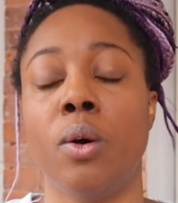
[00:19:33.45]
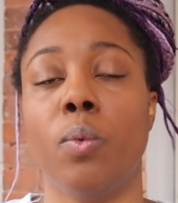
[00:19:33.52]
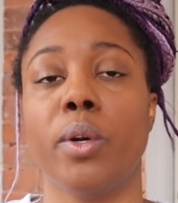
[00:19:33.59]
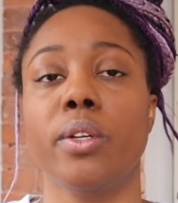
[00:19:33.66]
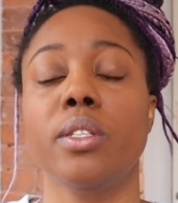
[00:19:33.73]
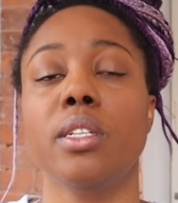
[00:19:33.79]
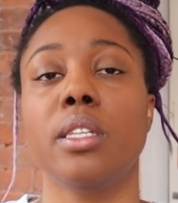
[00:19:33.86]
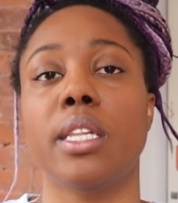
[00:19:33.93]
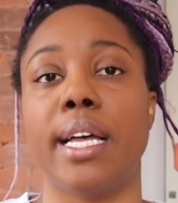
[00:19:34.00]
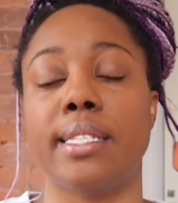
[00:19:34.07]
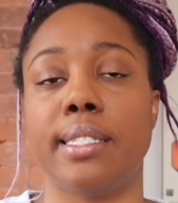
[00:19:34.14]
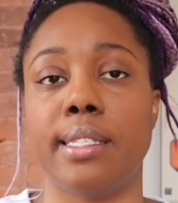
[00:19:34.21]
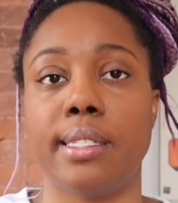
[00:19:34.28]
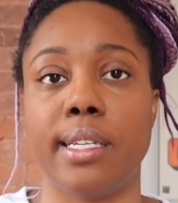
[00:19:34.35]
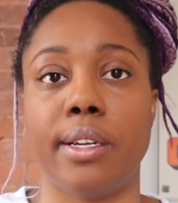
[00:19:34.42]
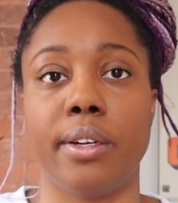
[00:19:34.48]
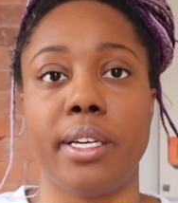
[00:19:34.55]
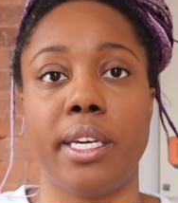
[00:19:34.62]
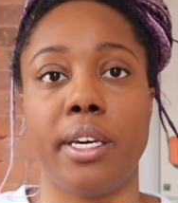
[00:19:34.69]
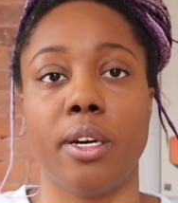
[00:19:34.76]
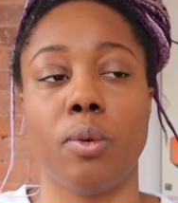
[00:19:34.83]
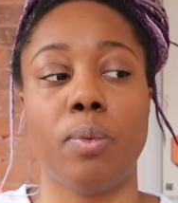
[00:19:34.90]
What are the lessons that are
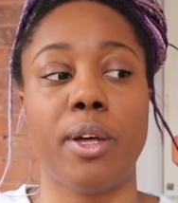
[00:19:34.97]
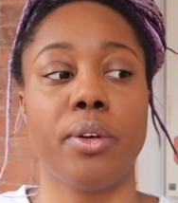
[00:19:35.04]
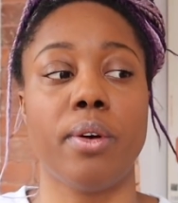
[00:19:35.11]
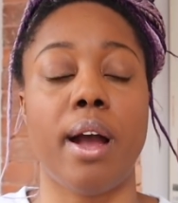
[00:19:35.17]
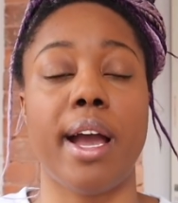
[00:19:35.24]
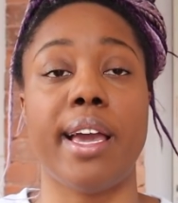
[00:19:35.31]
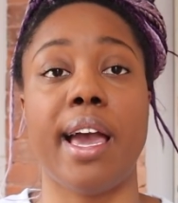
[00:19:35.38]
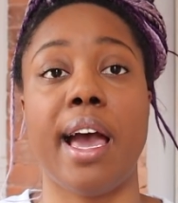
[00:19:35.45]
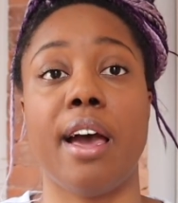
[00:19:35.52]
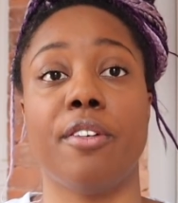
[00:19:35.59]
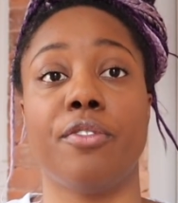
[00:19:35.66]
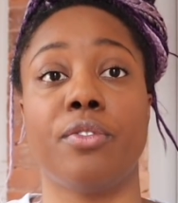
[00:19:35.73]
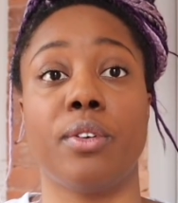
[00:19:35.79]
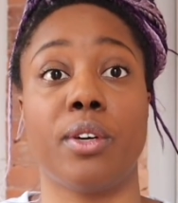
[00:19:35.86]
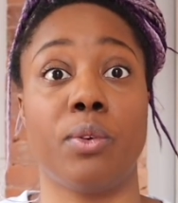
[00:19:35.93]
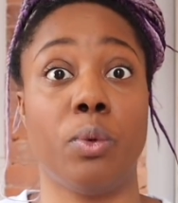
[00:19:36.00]
here? Whether I have